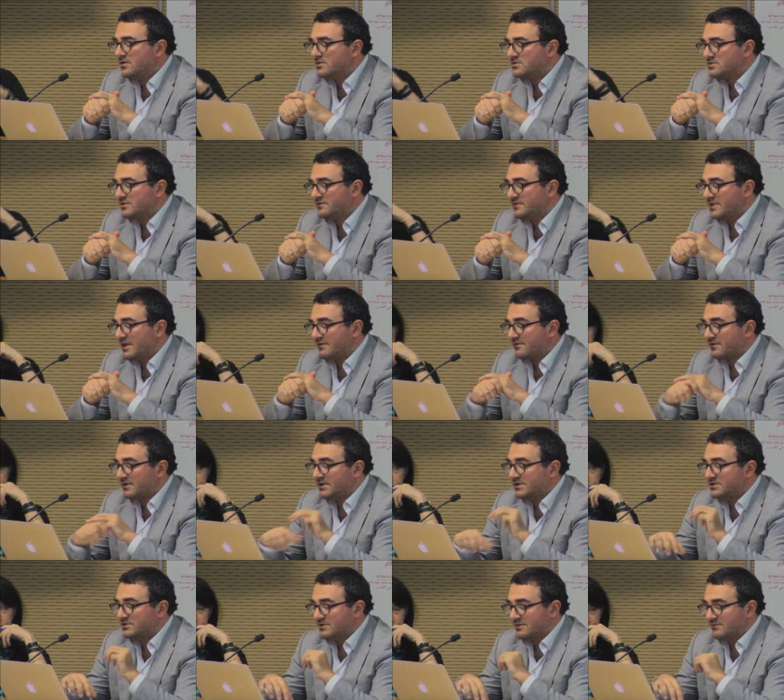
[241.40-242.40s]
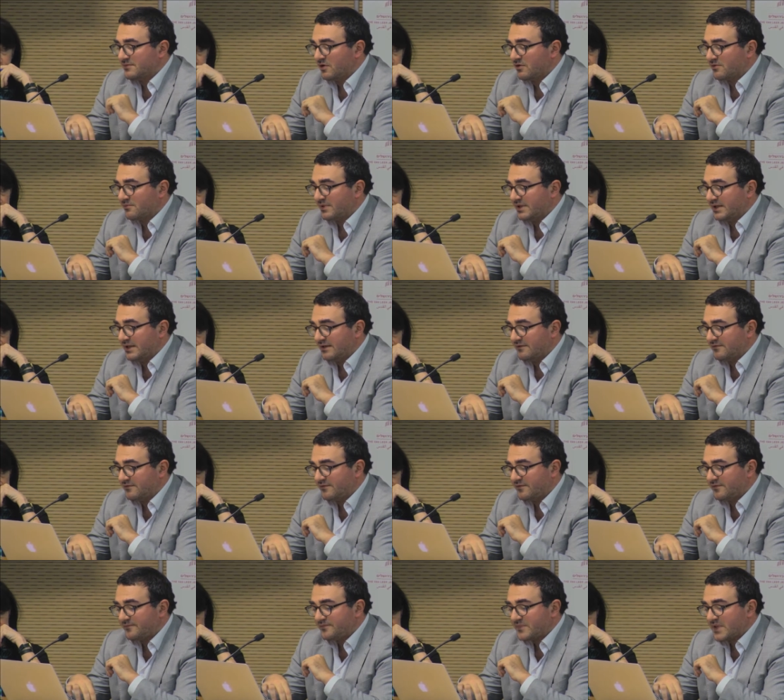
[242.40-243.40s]
because of their religion or
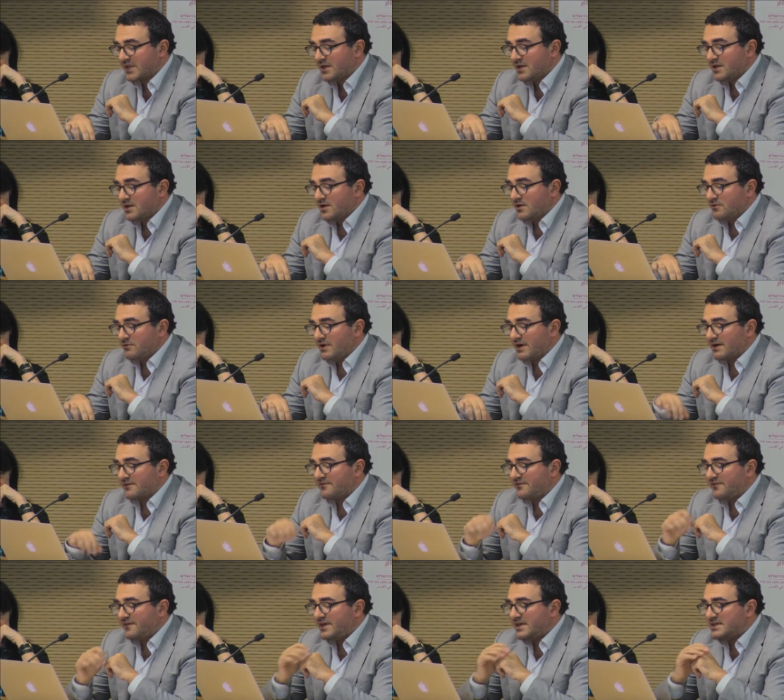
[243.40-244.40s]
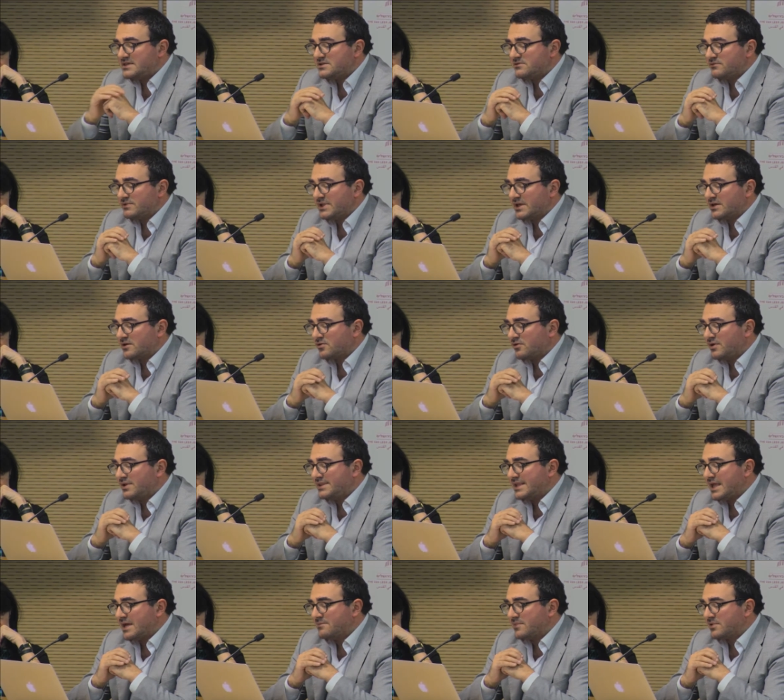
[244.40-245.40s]
belief. We are faced with a
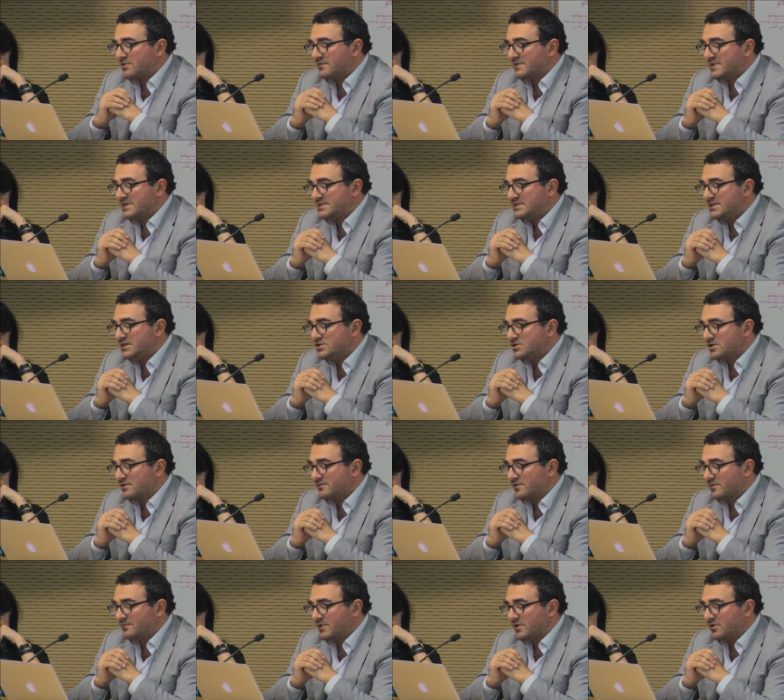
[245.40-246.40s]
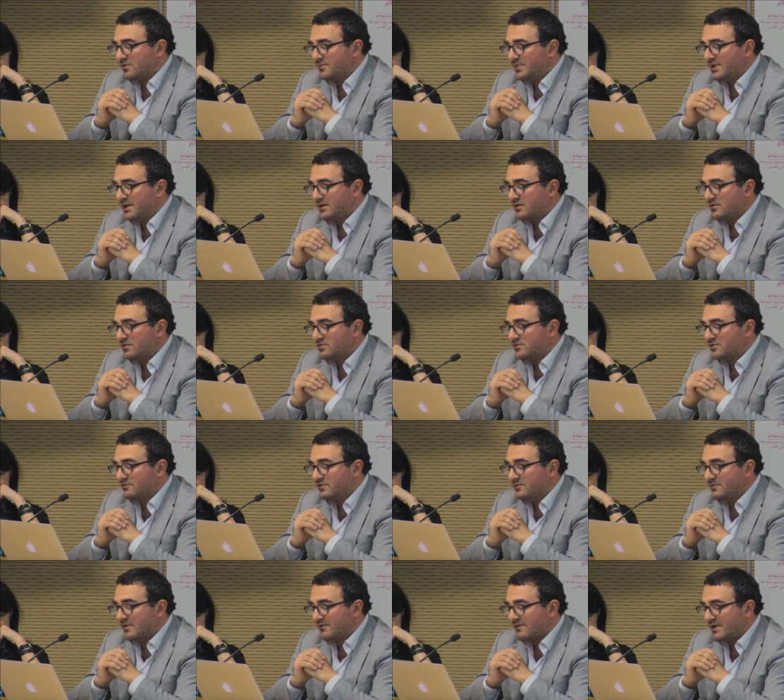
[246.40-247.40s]
growing number of decisions from the European Court
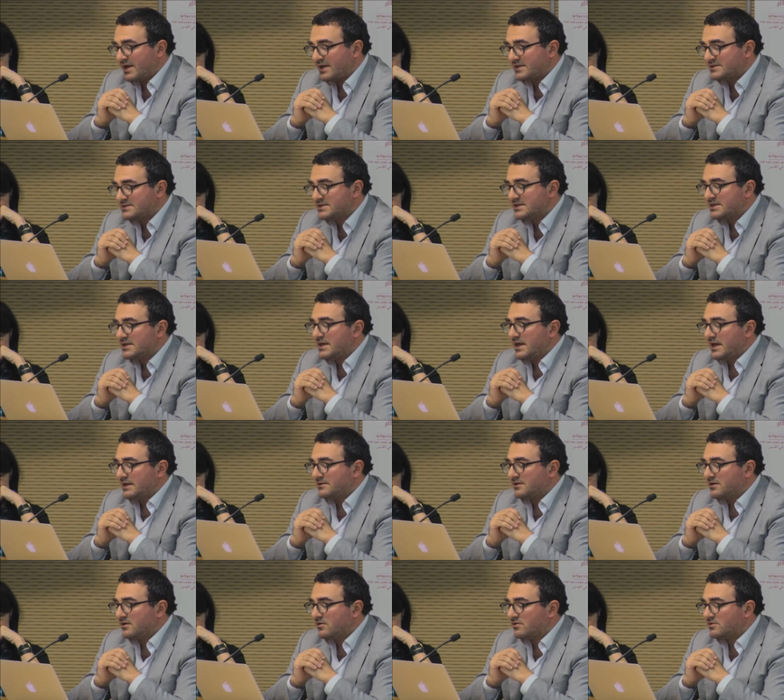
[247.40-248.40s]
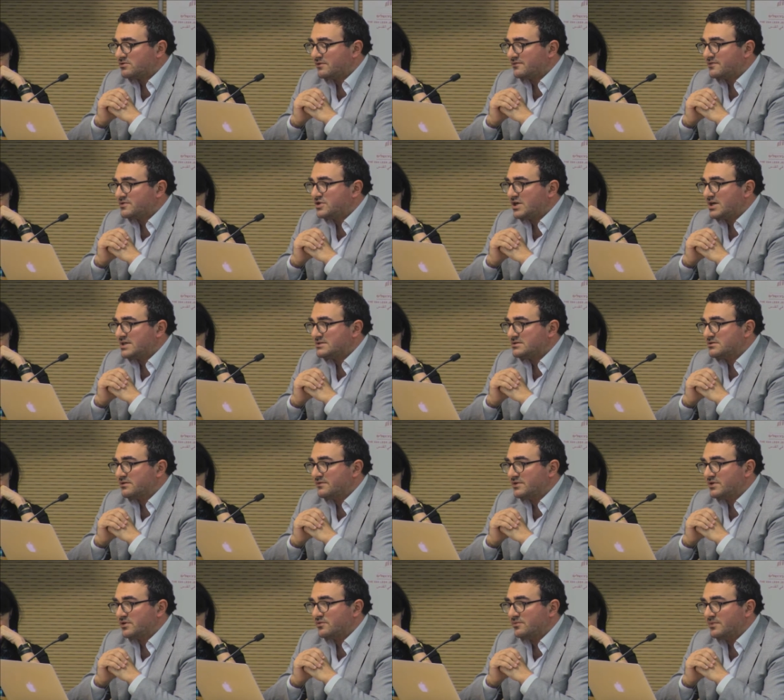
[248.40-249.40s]
of Human Rights and the Court of Justice
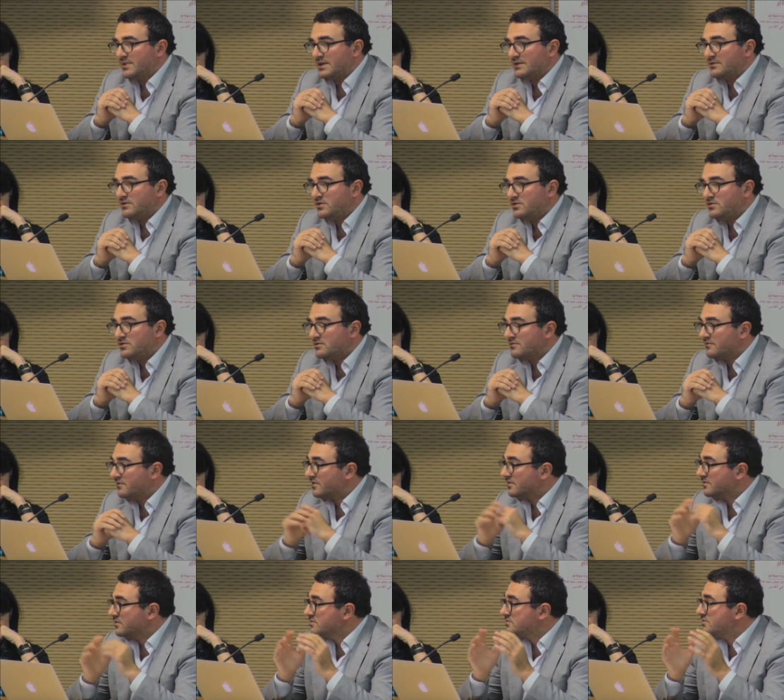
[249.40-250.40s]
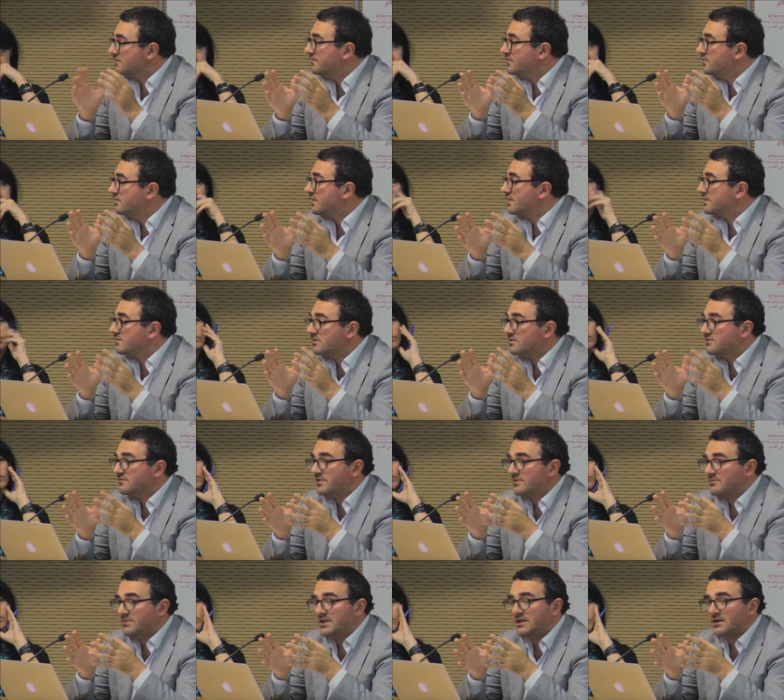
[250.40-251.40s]
of the European Union. For those of you who are not
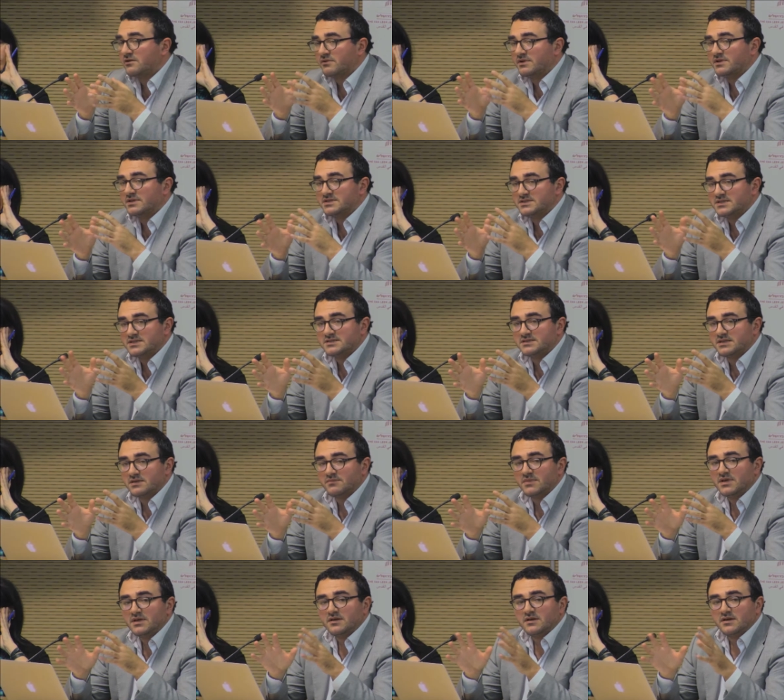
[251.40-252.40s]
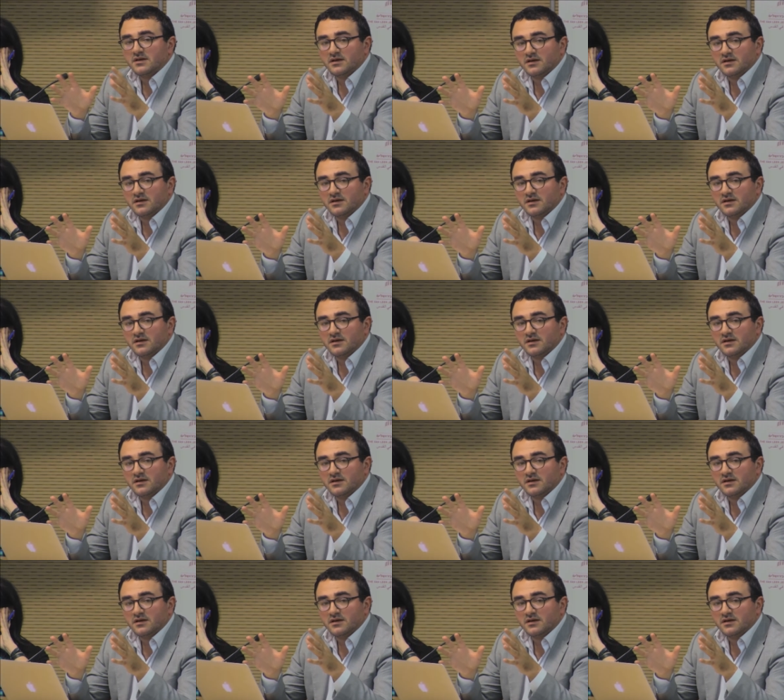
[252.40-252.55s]
familiar with the system,